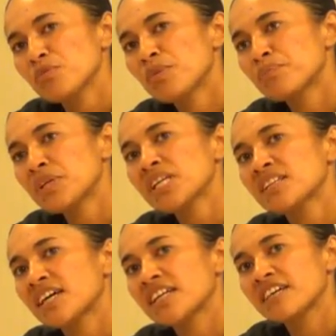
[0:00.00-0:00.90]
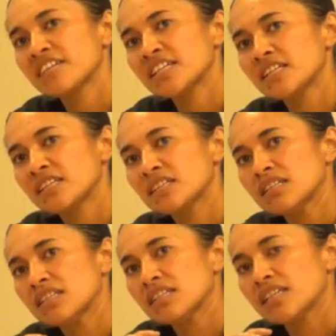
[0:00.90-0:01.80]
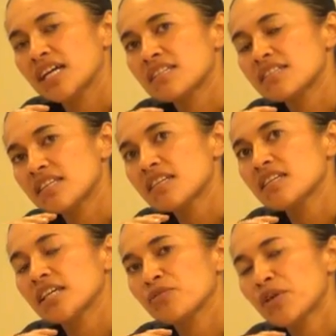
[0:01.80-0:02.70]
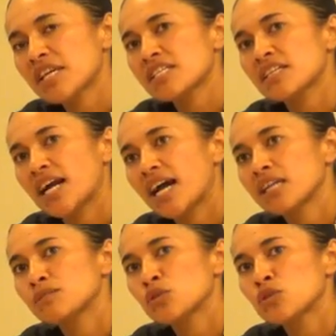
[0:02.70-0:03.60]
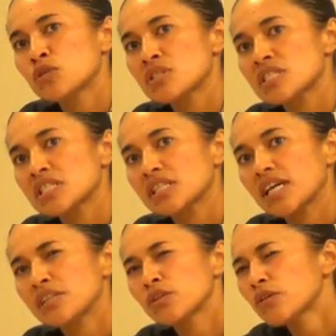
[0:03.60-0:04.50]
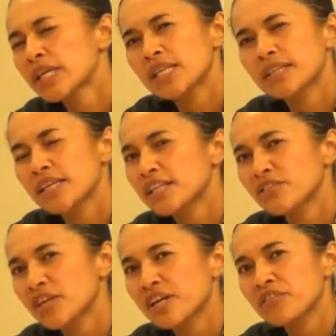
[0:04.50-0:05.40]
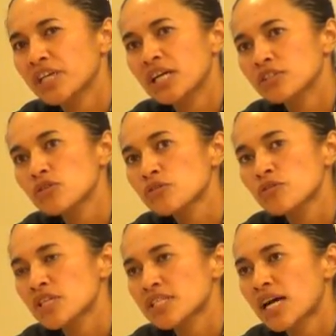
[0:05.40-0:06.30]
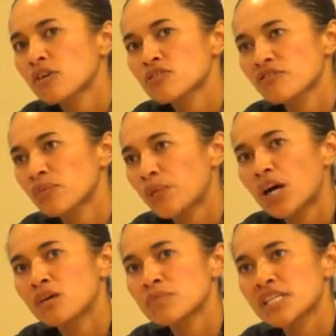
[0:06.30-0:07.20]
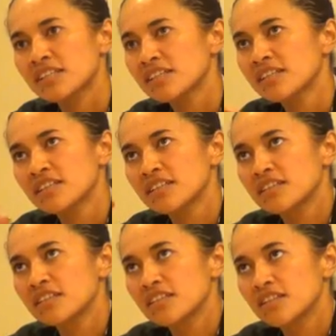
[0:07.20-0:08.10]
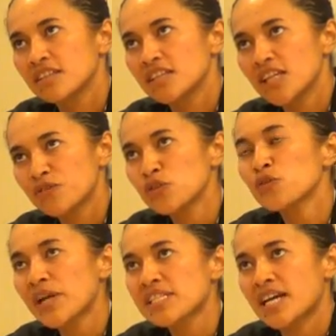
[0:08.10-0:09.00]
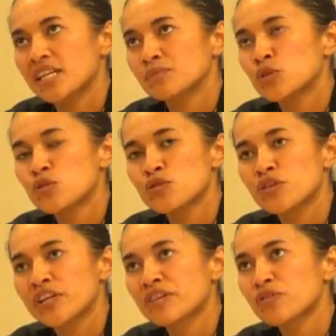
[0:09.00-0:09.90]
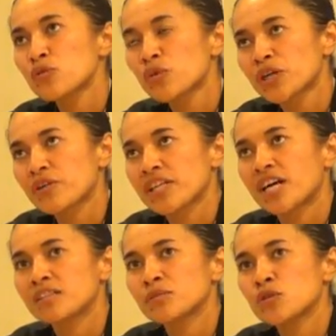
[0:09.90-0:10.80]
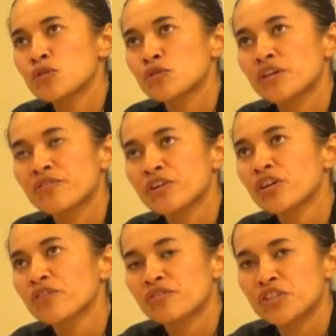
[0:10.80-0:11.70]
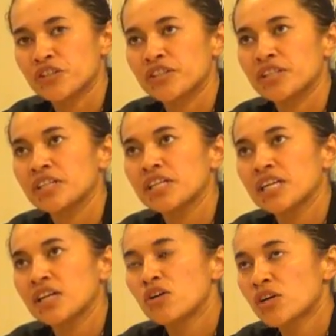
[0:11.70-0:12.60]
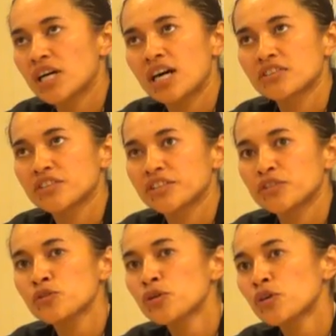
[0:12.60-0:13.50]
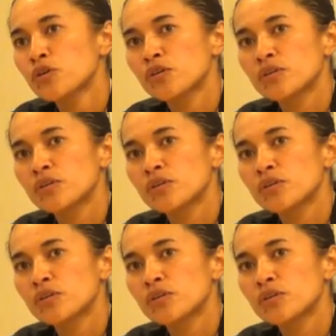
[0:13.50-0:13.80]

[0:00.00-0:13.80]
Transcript: But being in that area and seeing and raising the animals and knowing that they never ever got used to the sounds of the bombs, like if you raise animals or if you work with animals or if you're a fisher or a hunter, you know